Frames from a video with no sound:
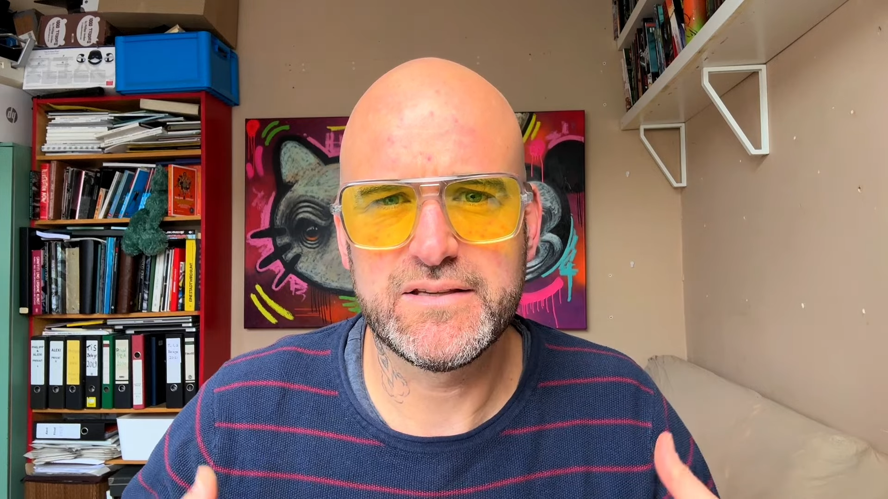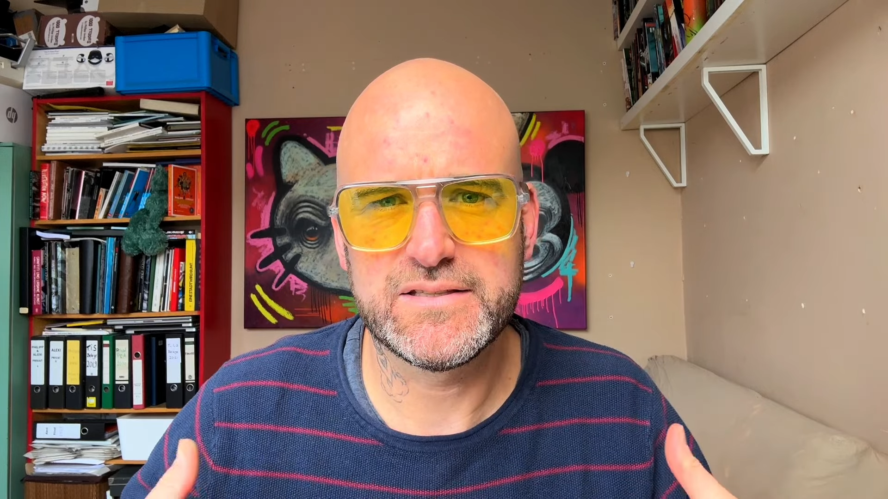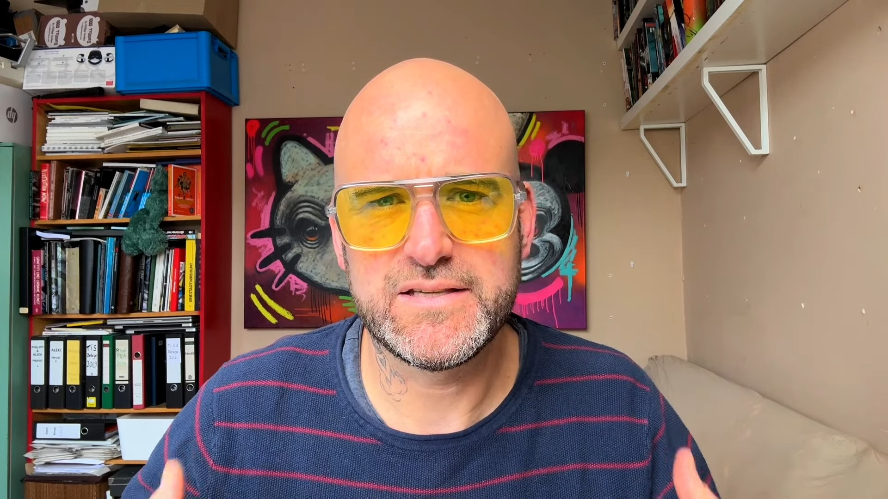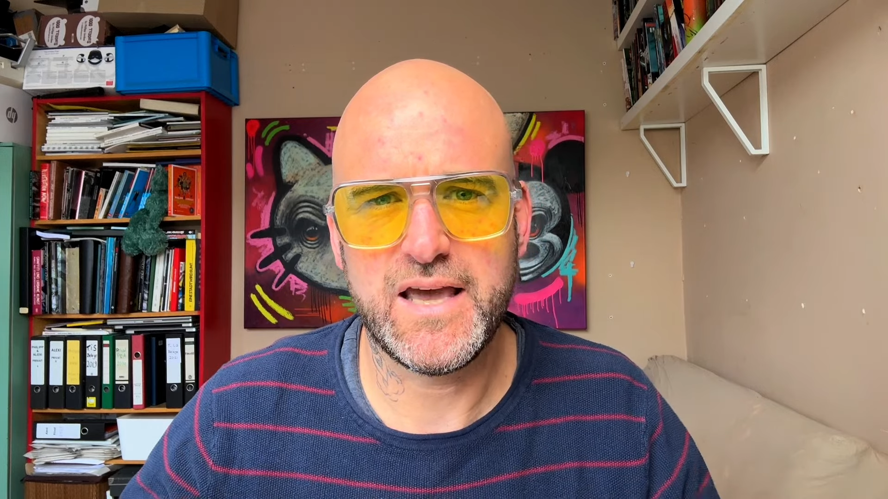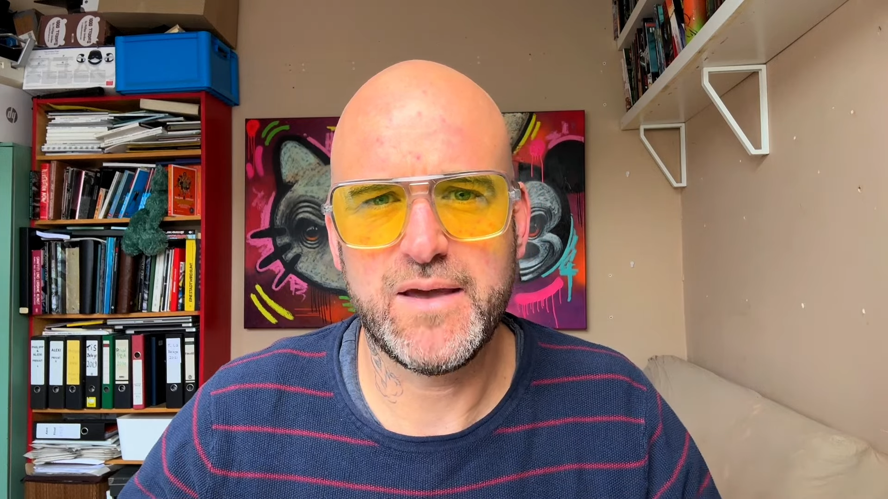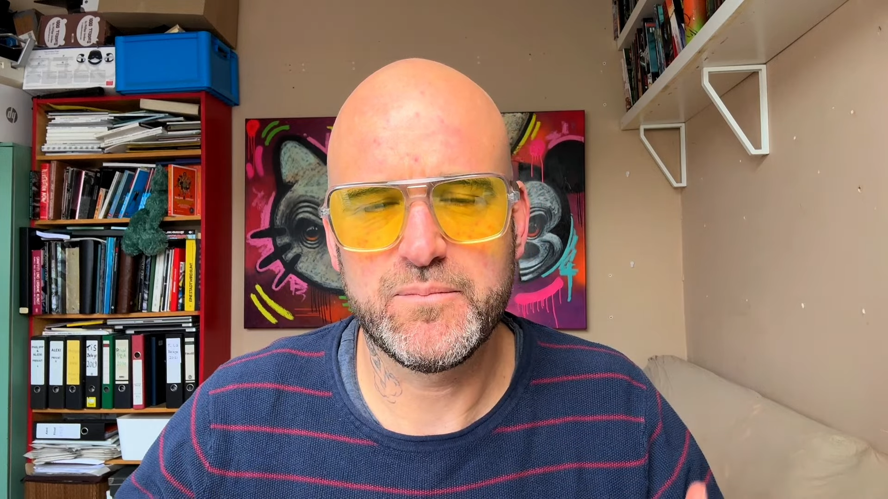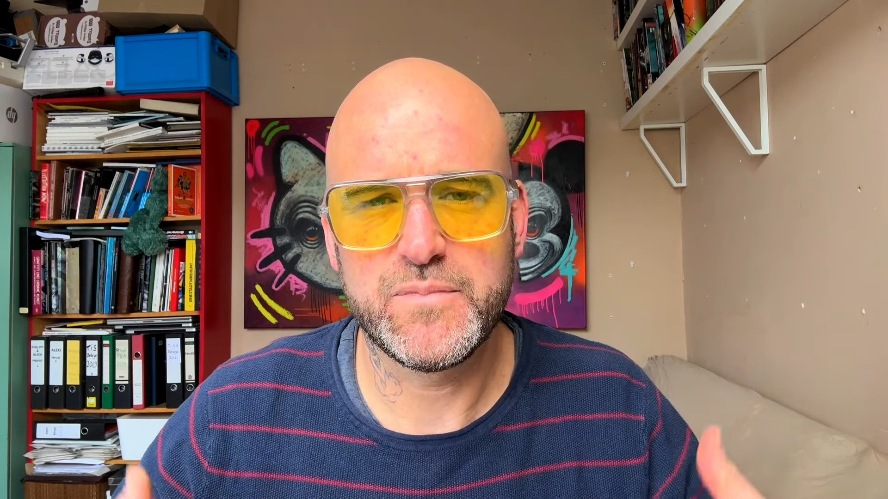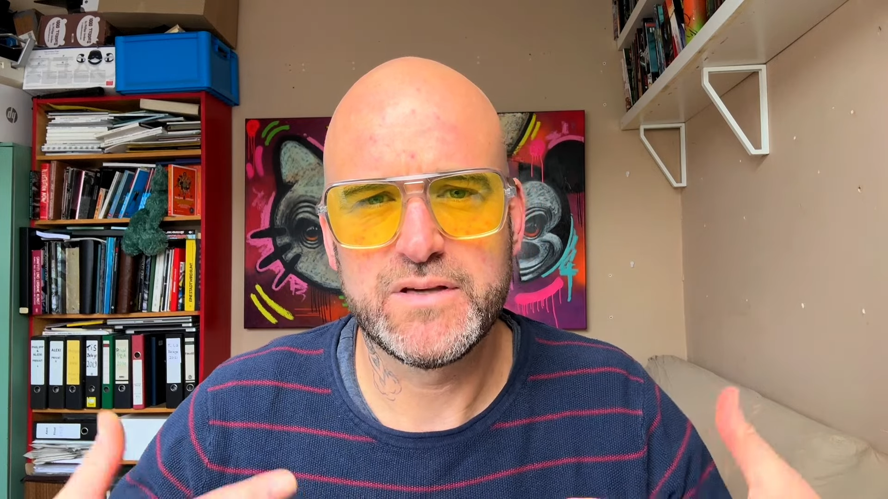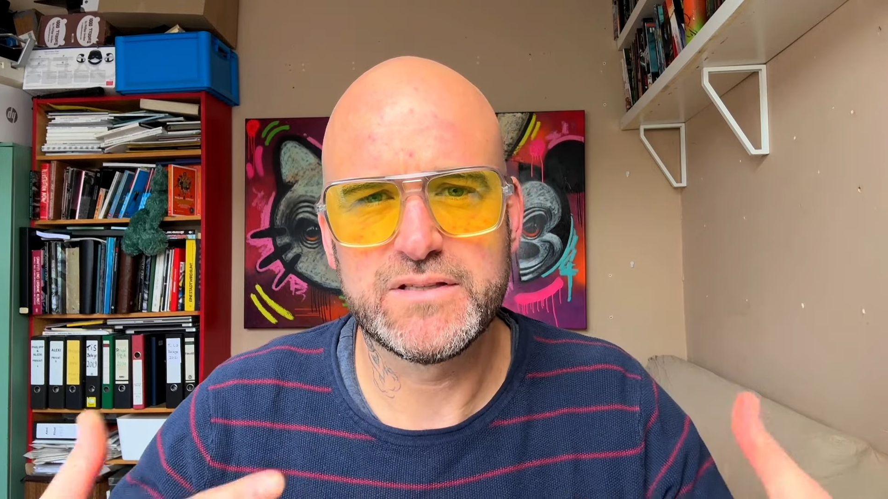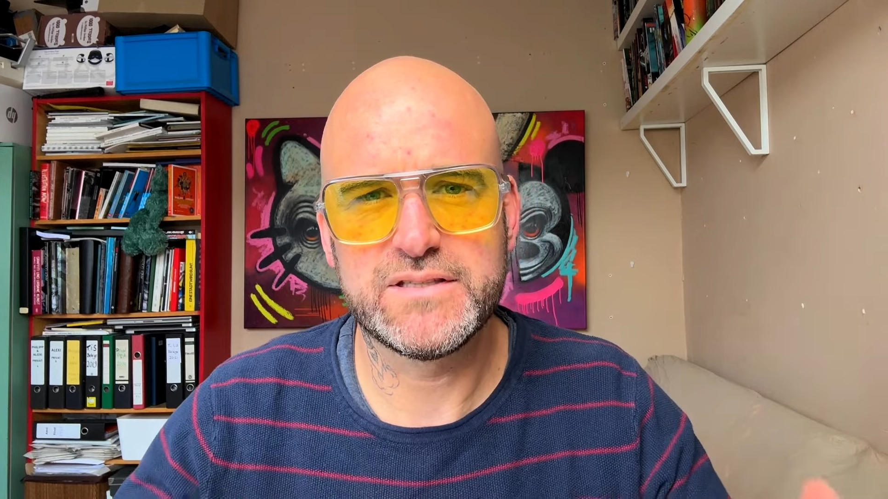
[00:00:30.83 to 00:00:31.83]
same
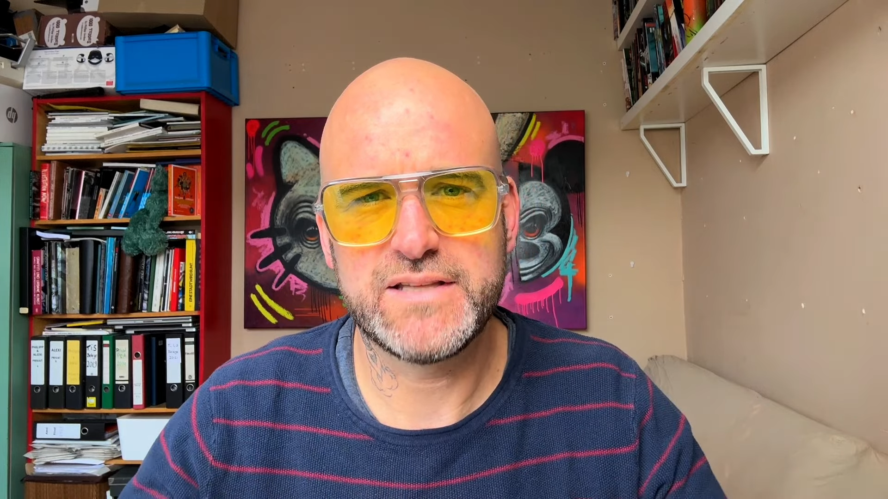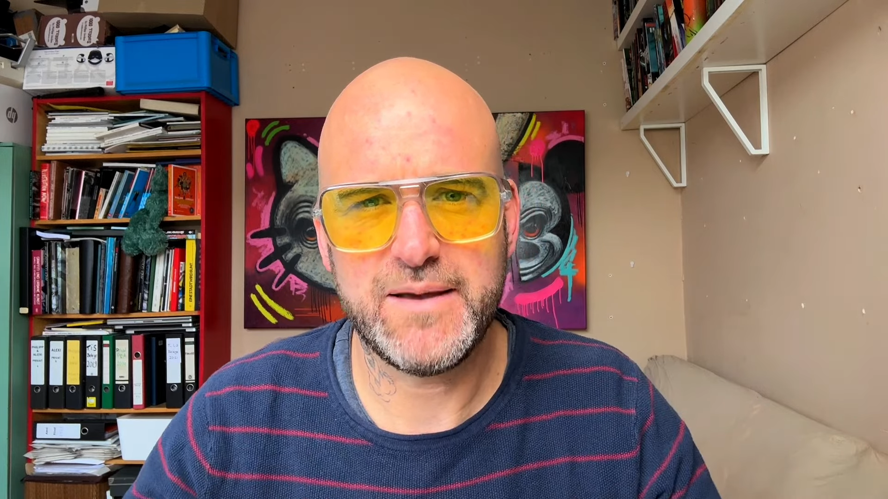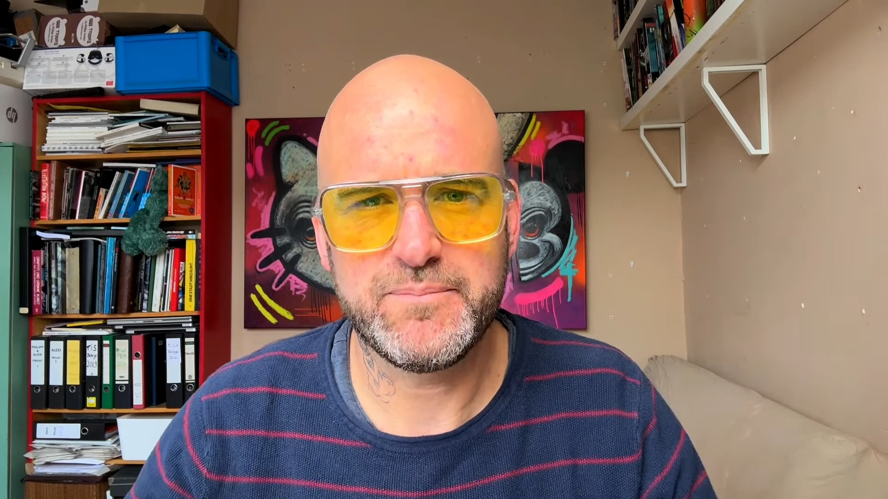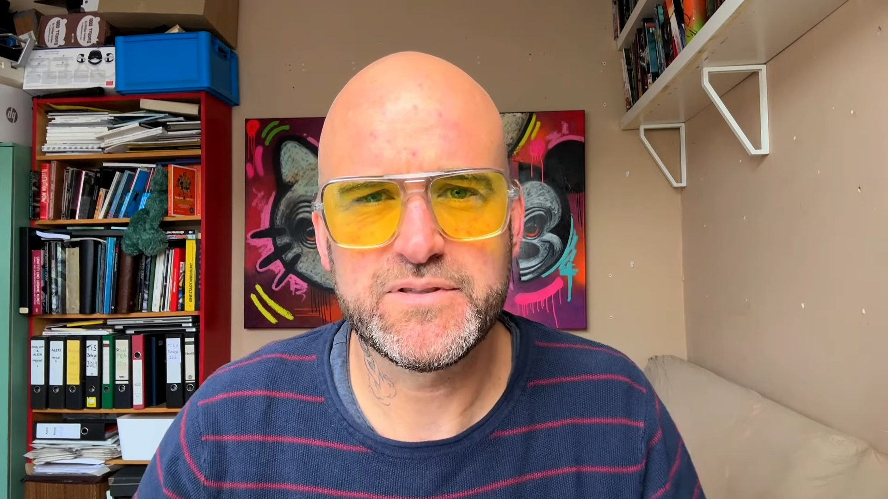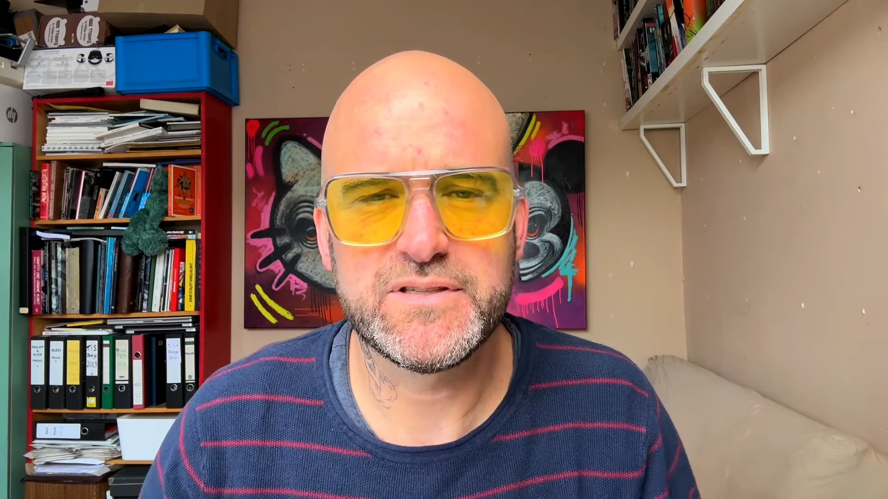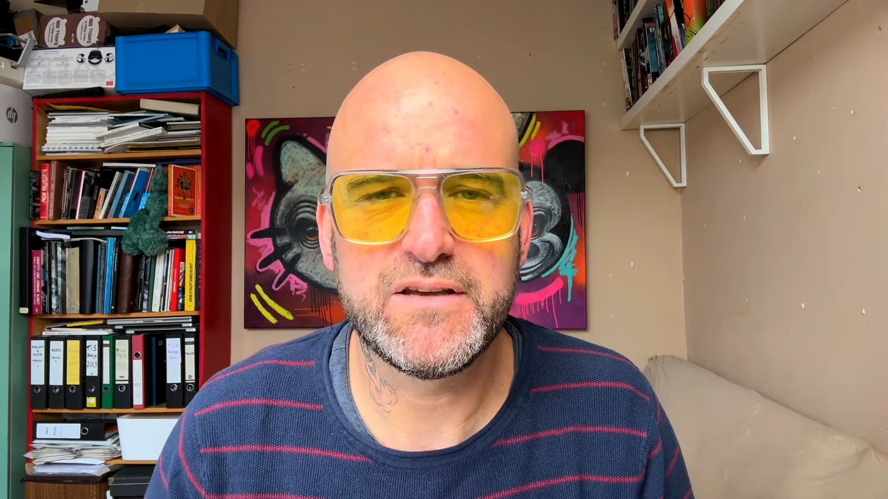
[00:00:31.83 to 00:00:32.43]
steps,